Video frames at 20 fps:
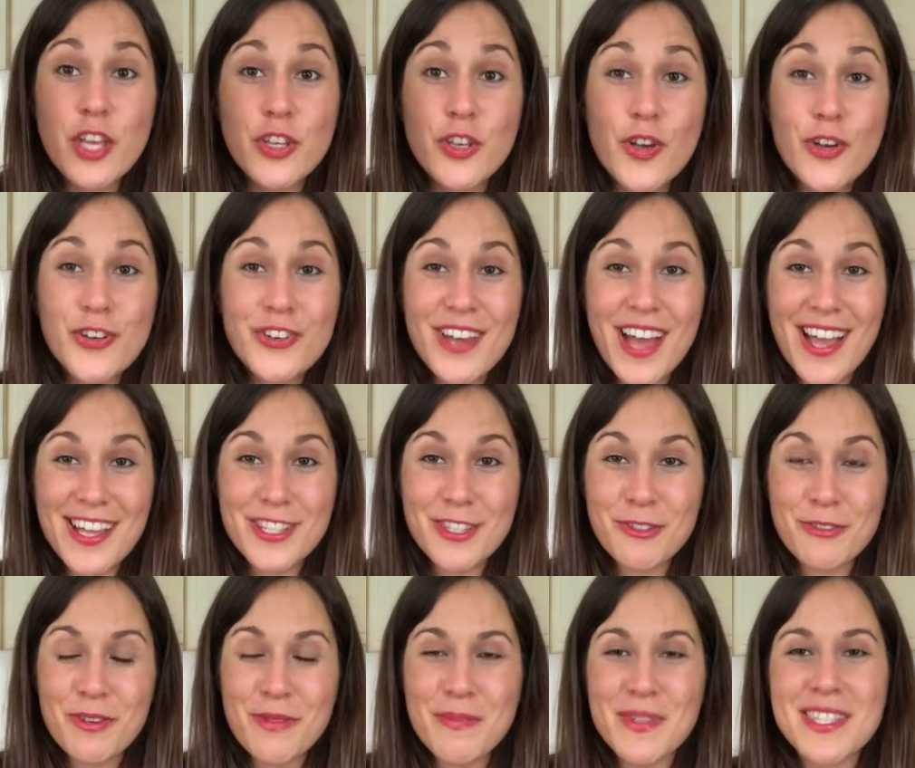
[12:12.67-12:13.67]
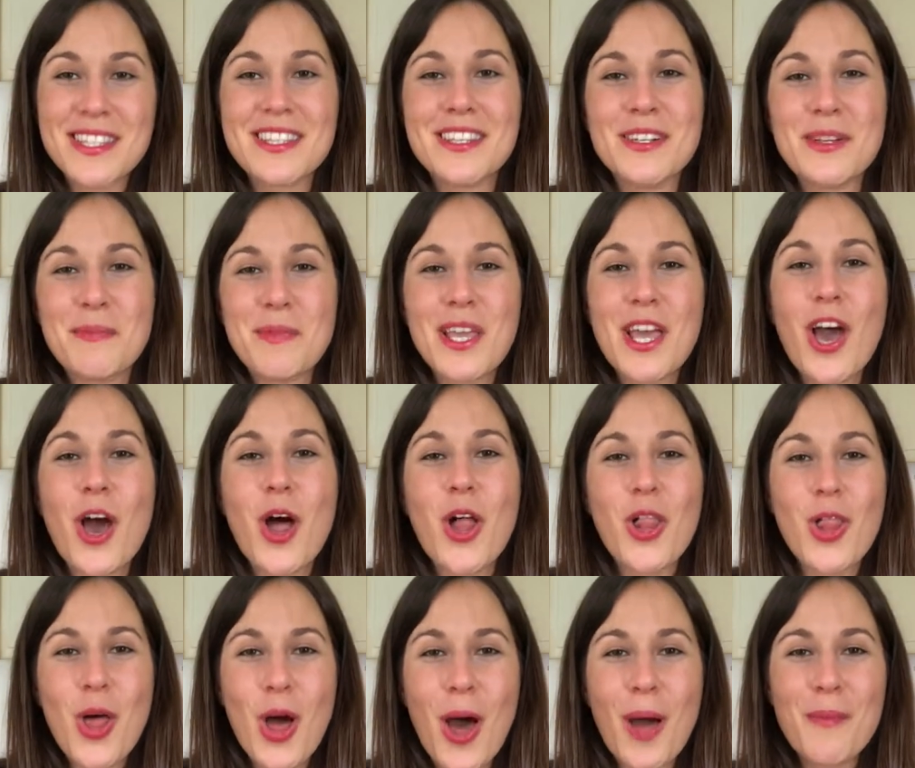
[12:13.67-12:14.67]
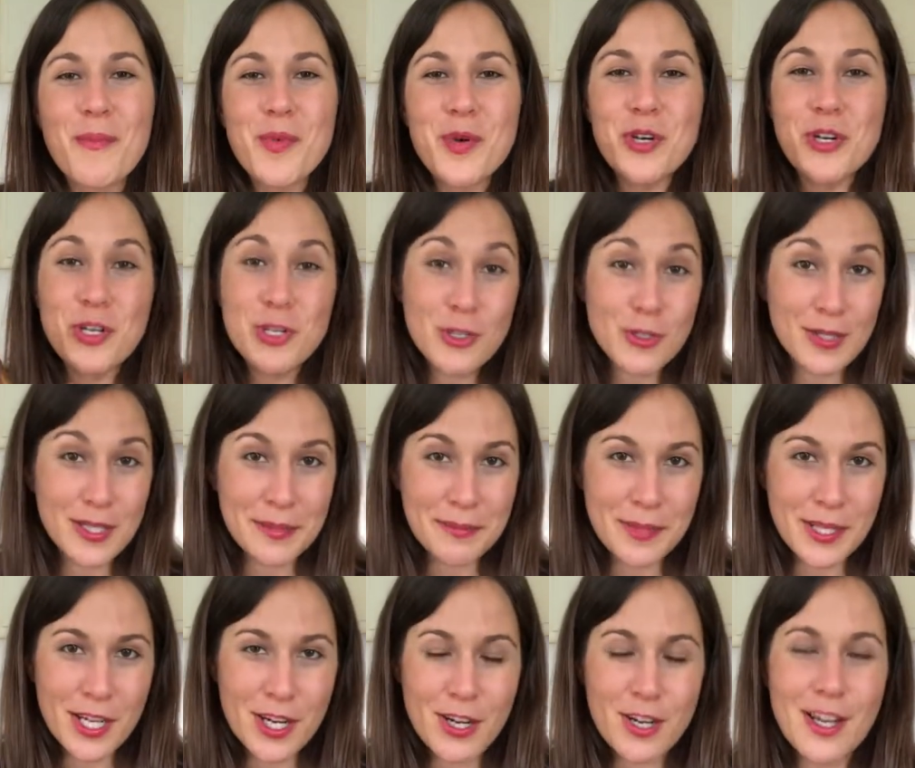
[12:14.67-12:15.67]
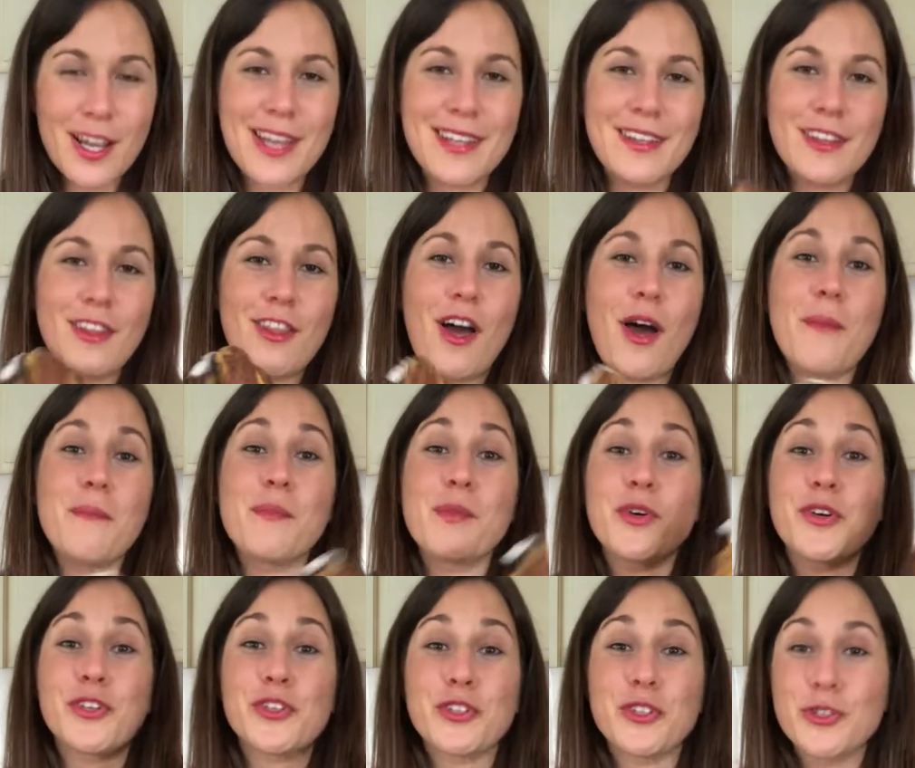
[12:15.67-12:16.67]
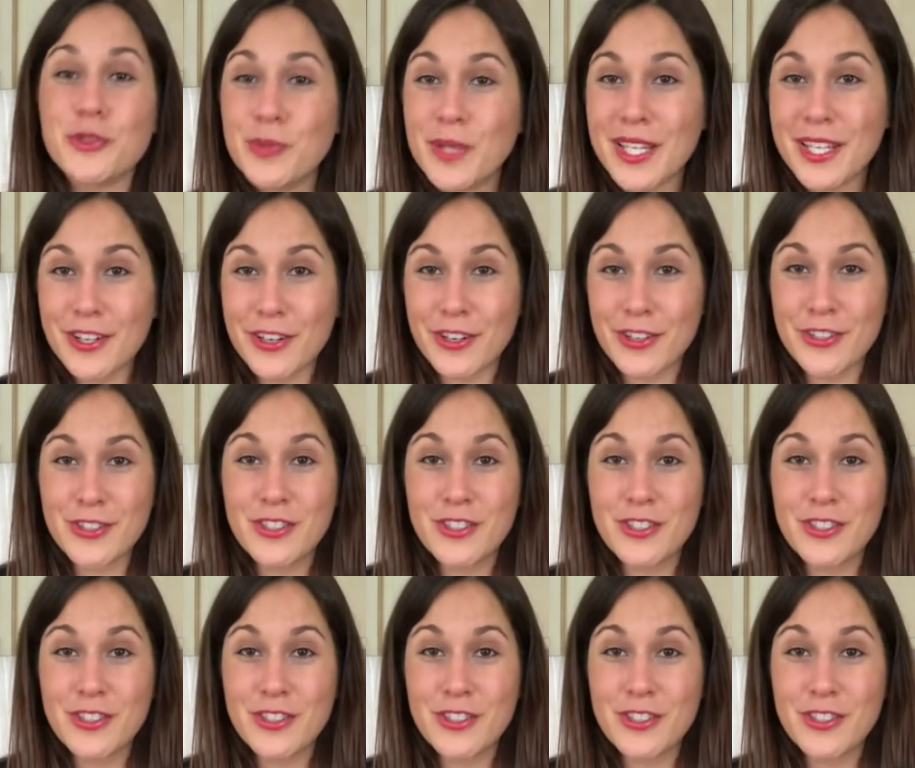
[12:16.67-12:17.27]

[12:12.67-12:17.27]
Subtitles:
your nice cream is gonna be a lot more creamier and a lot more sweeter.